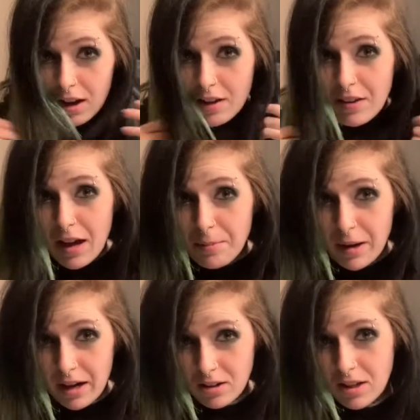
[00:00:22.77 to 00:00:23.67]
I've had my
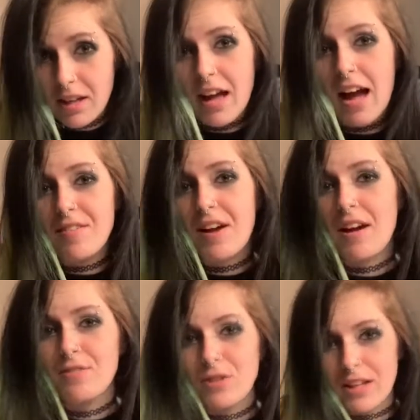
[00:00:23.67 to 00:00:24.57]
hair like half
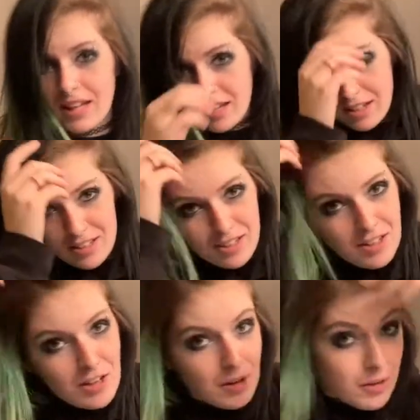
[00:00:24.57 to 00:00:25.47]
for like
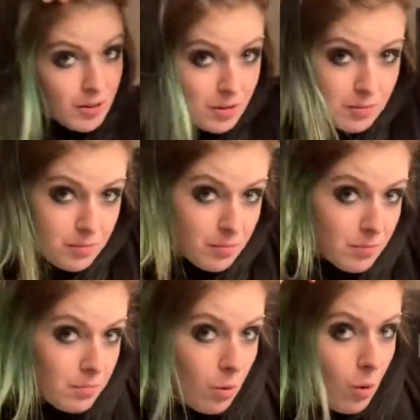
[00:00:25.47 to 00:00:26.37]

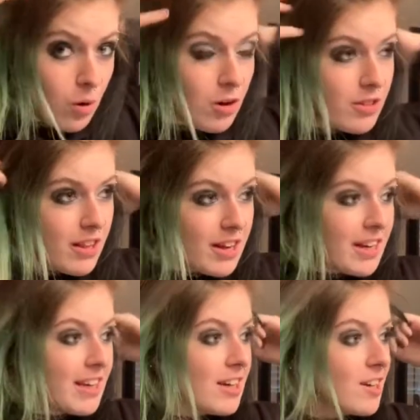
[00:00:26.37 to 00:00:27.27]
more than
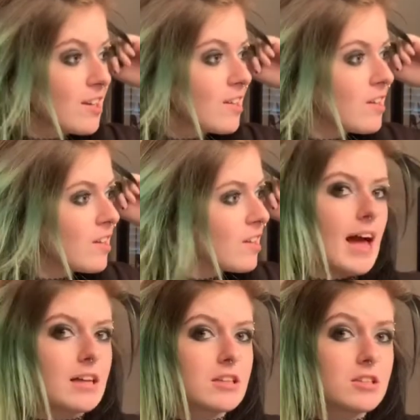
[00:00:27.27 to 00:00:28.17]
a year.
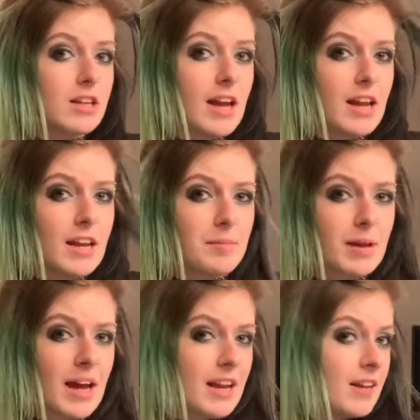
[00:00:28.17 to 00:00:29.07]
And I'm
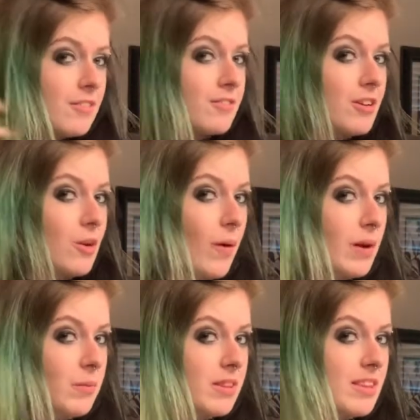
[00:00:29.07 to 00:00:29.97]
kind of annoyed
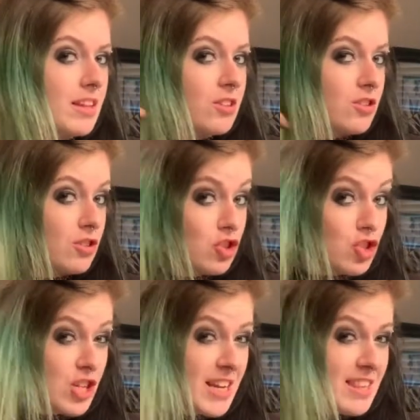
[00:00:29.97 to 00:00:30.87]
with this
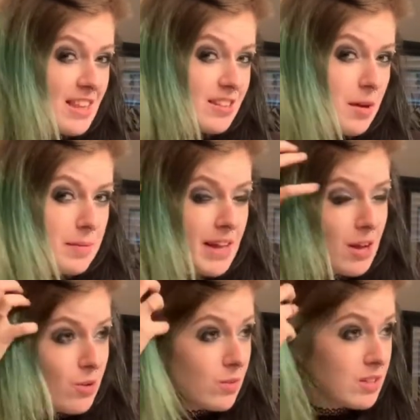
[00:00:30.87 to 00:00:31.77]
shit that's coming
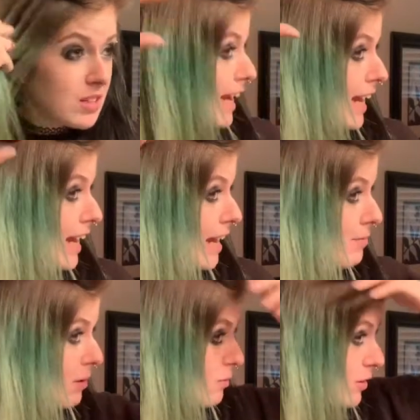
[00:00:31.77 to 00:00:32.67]
out. And
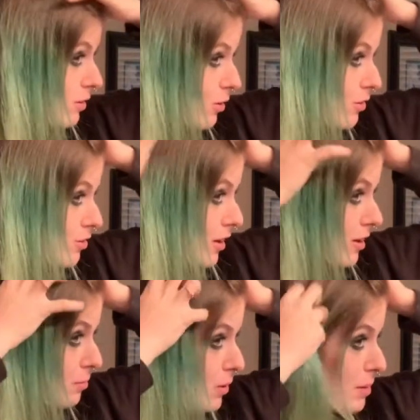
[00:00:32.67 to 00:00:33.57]
my regrowth is
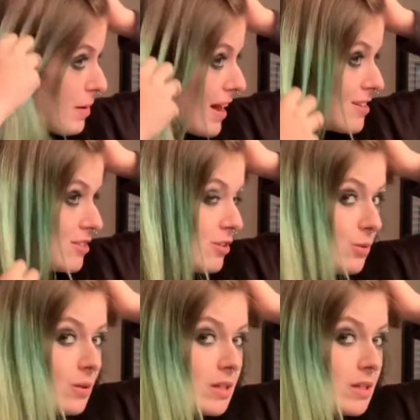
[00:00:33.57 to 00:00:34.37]
like pretty bad too.